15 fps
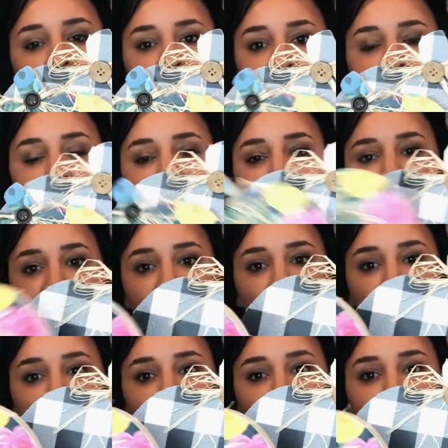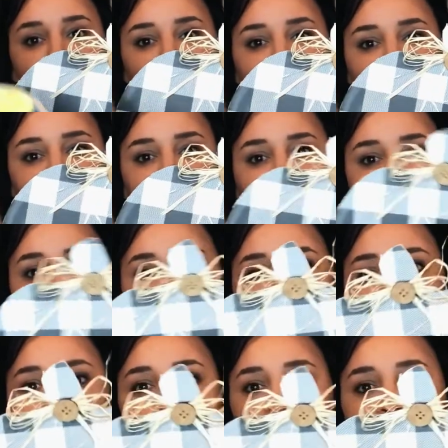You'll have a floral pumpkin
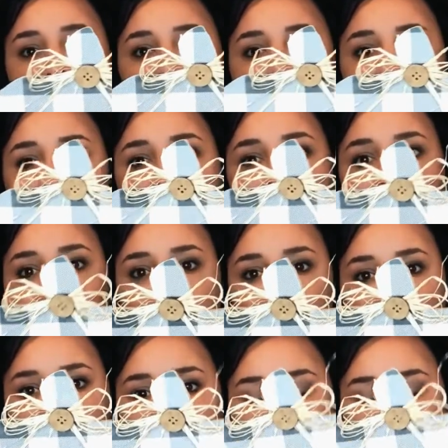and then the black check